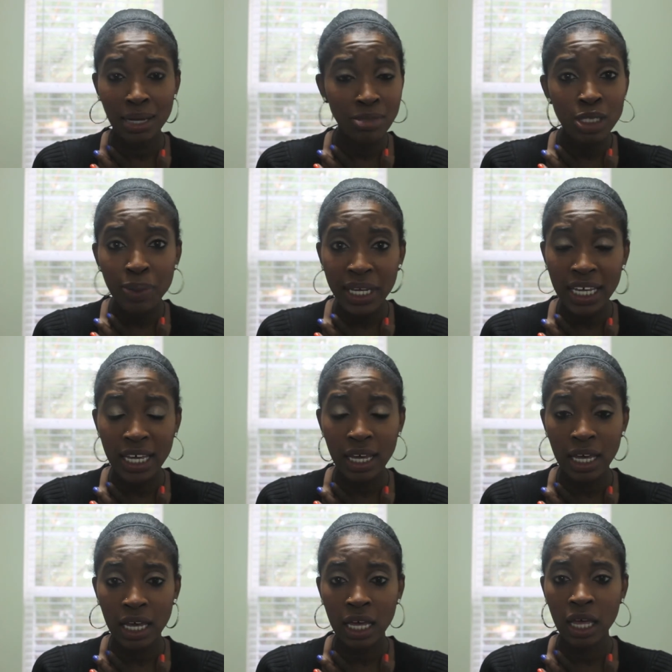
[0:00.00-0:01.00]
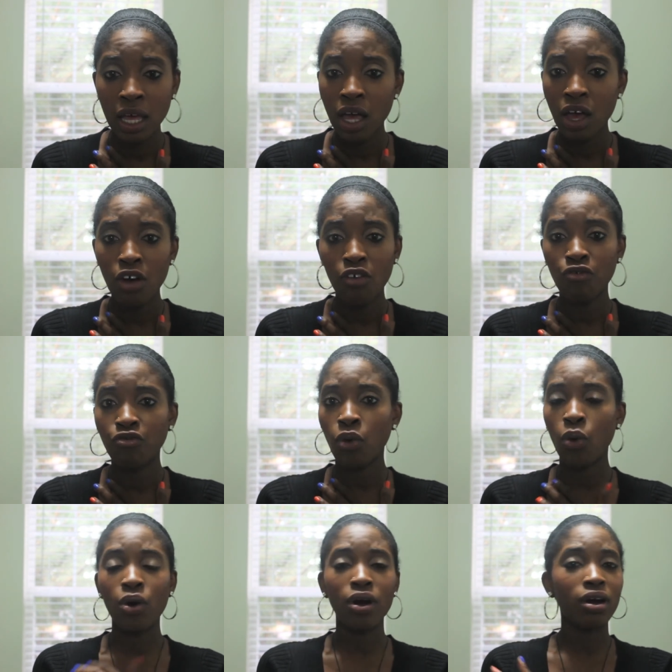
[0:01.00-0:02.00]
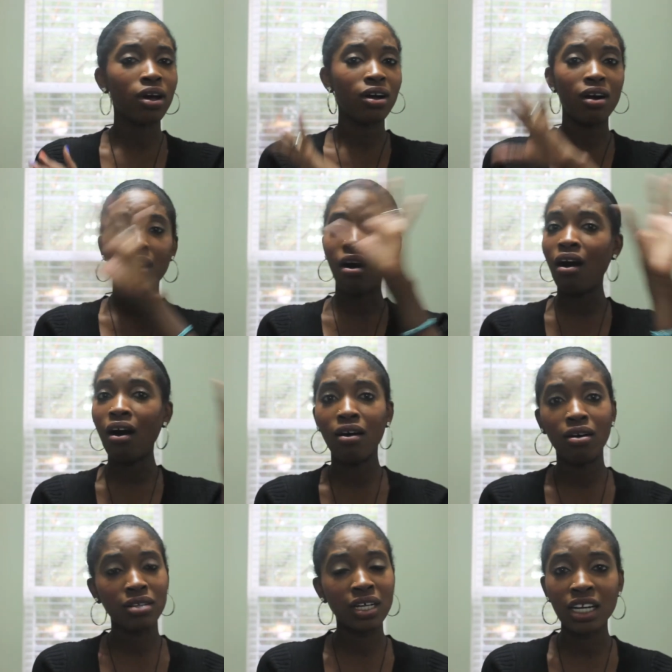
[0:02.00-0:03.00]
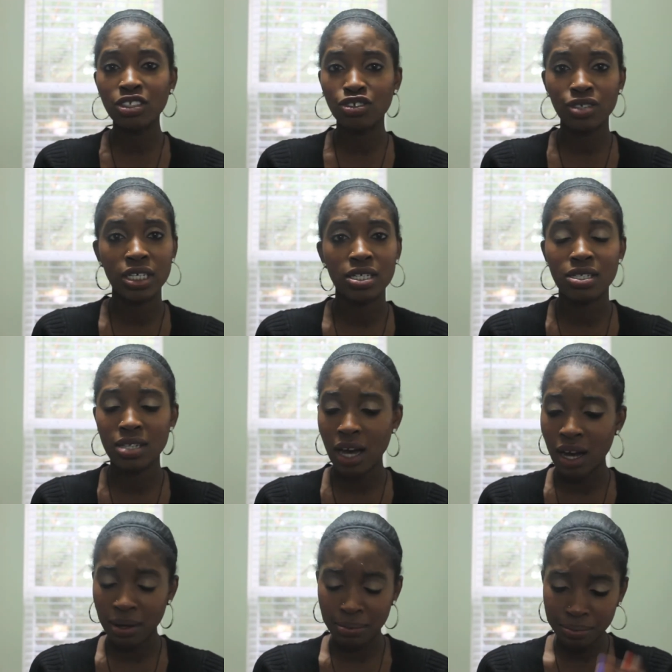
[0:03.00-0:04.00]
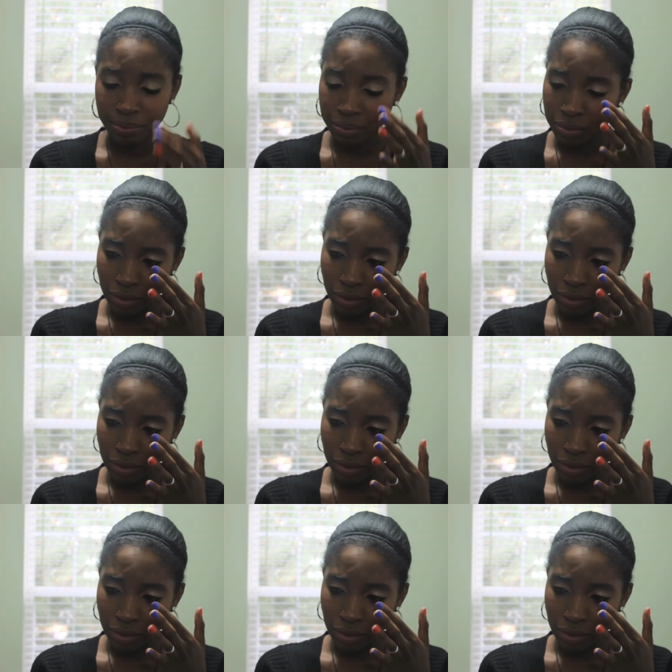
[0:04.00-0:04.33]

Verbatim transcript: I'm speaking for all countries. Um,